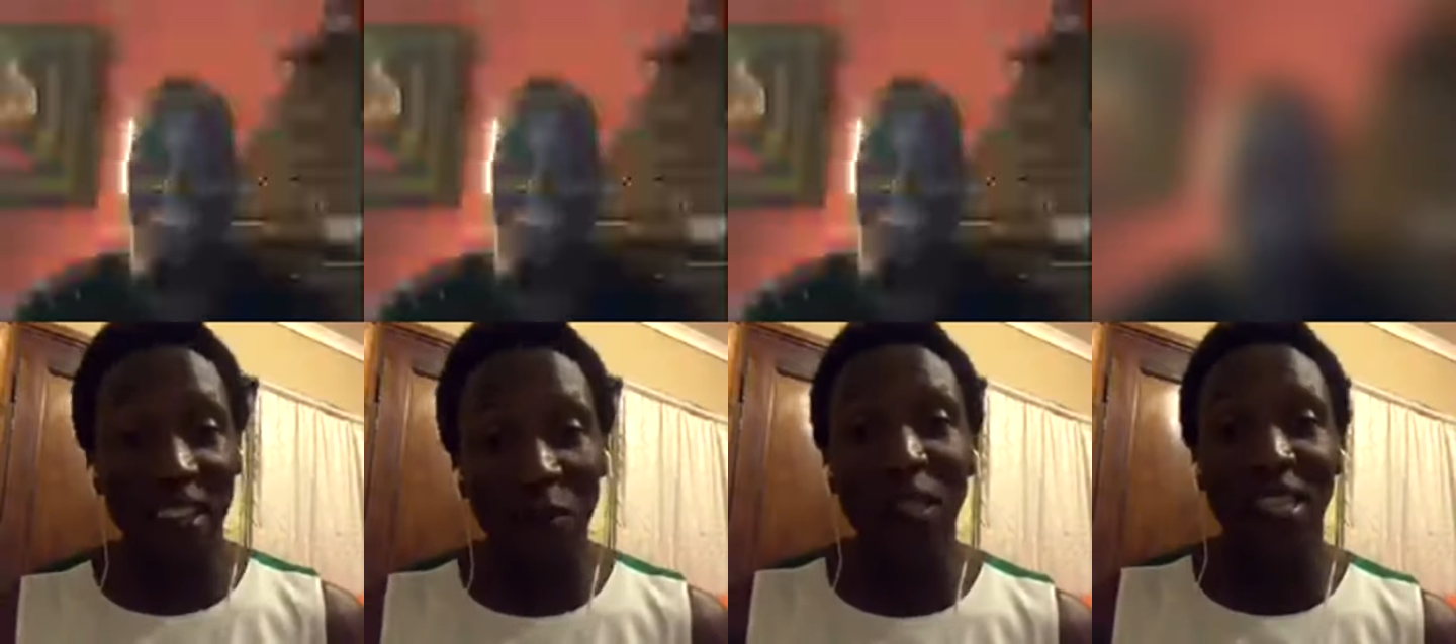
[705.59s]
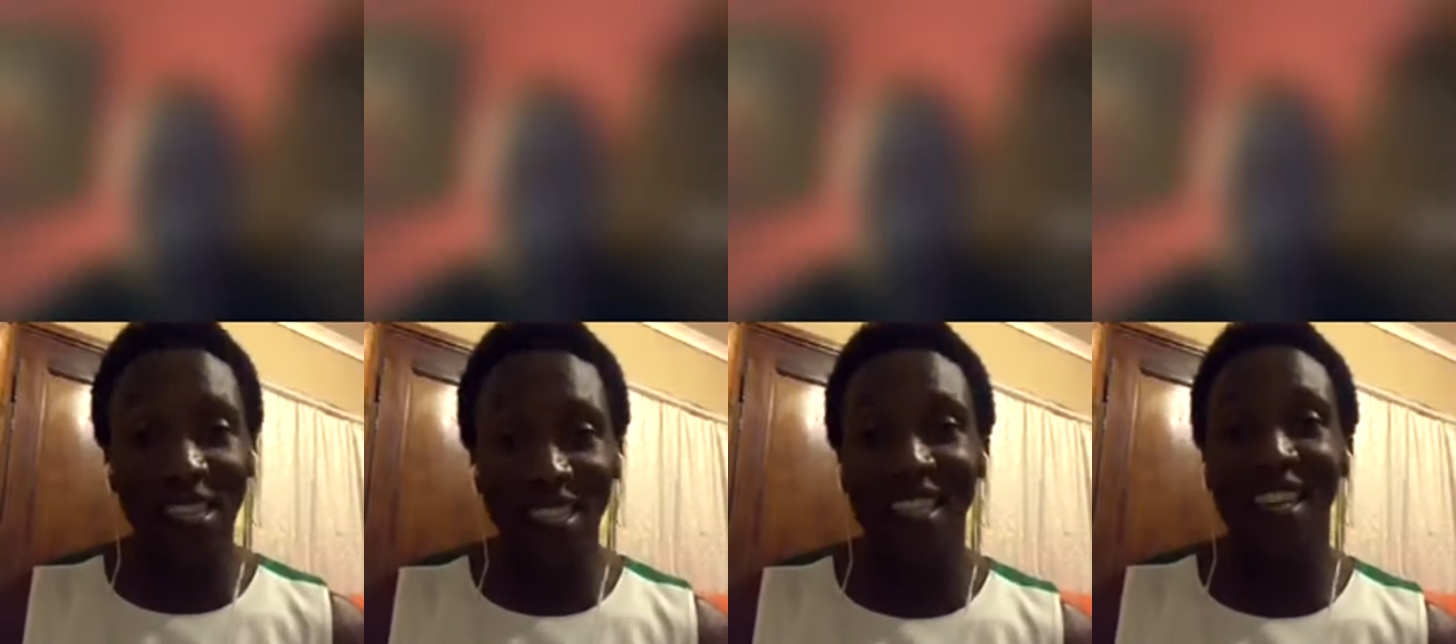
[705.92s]
was
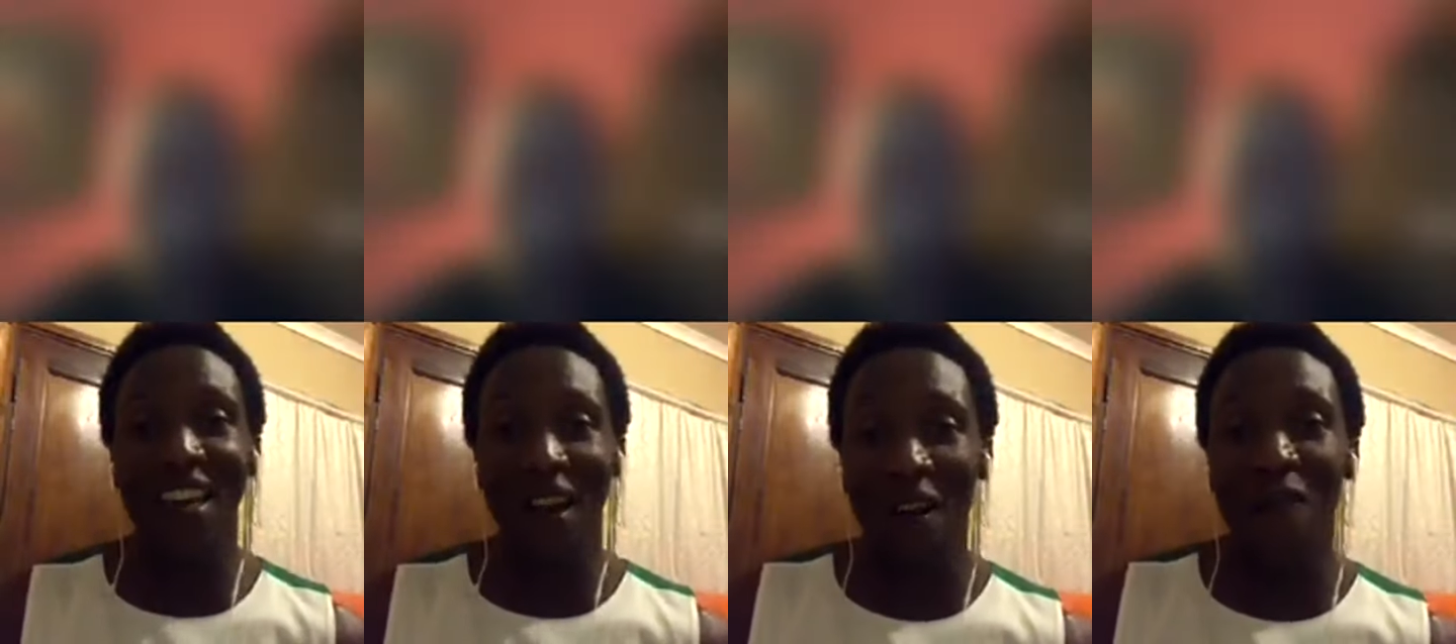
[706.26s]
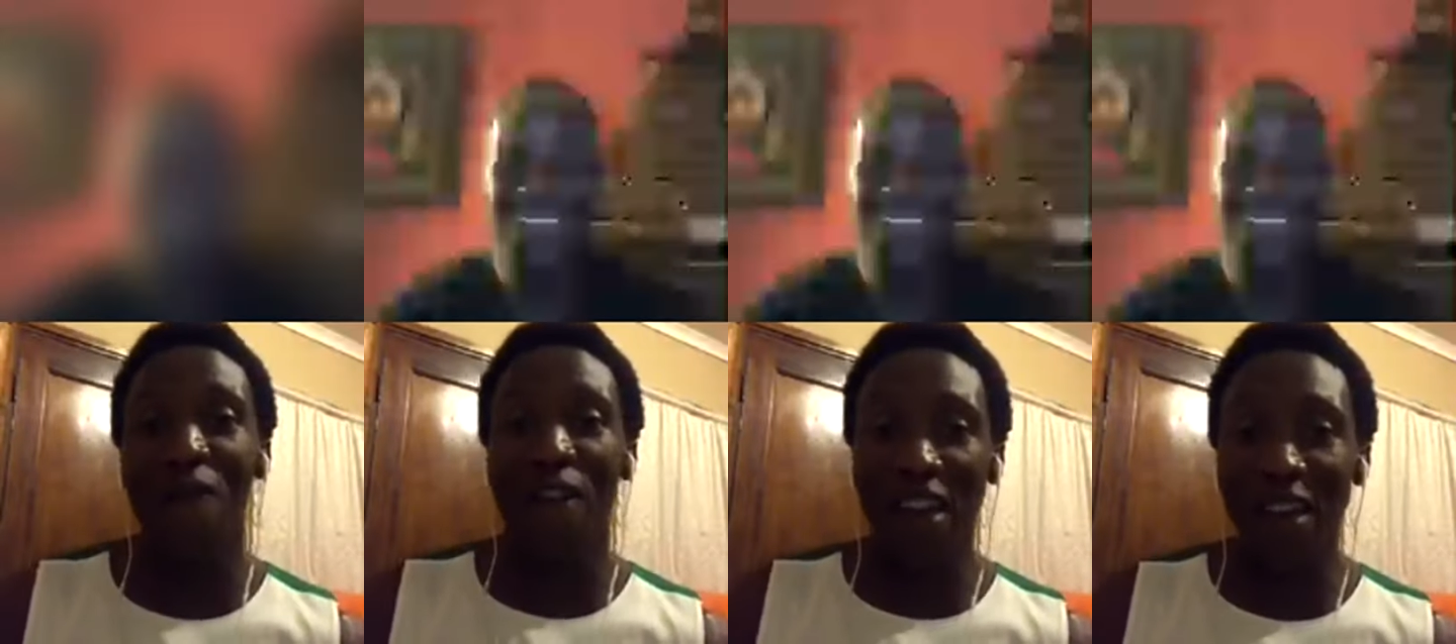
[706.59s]
actually a
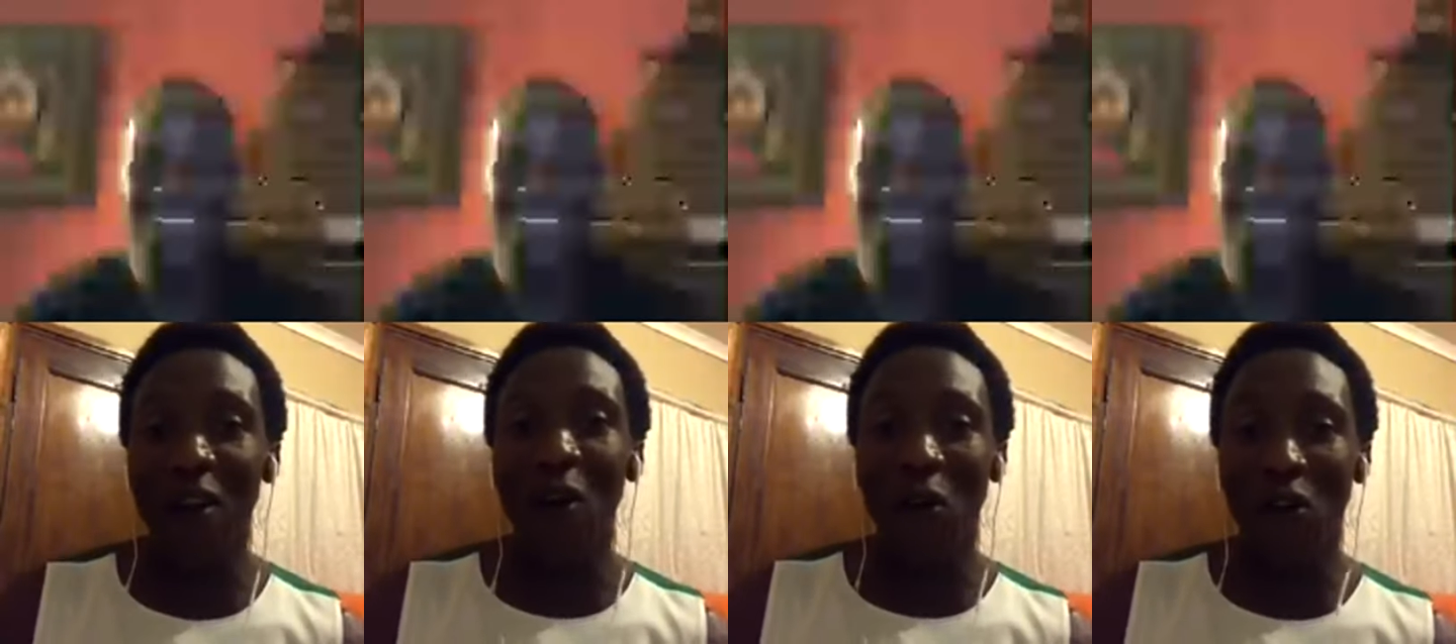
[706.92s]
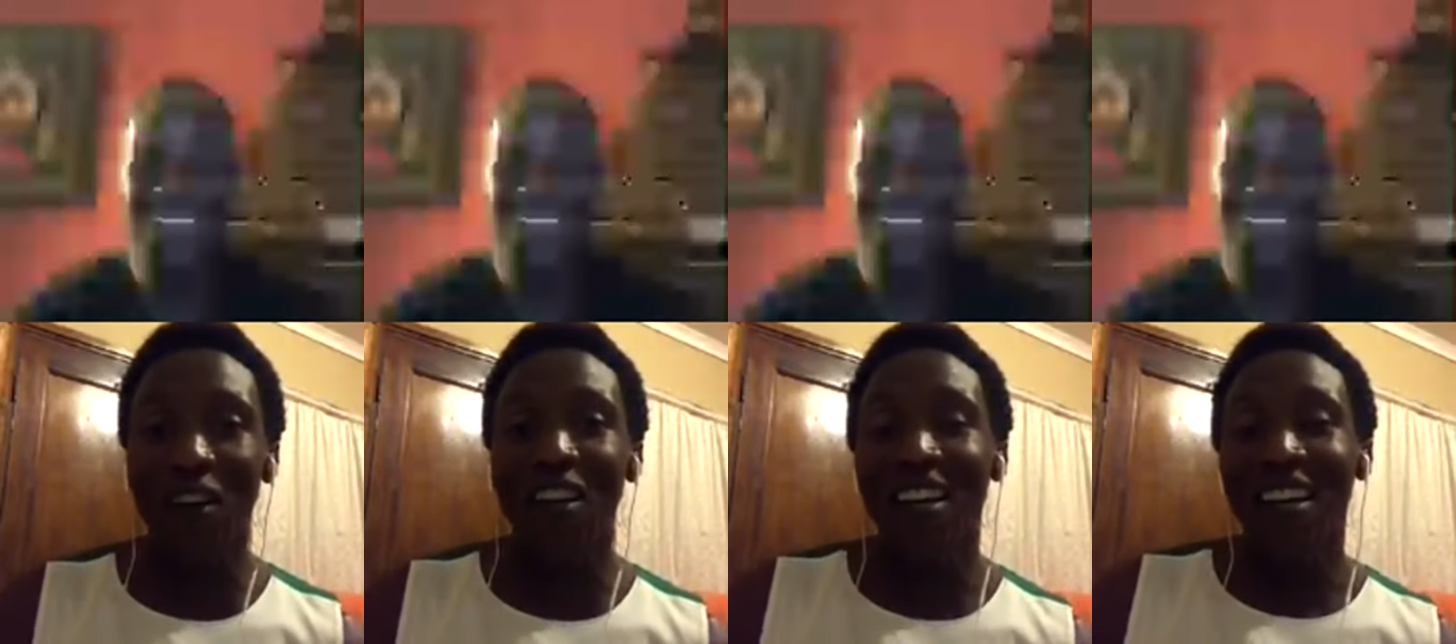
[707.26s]
very long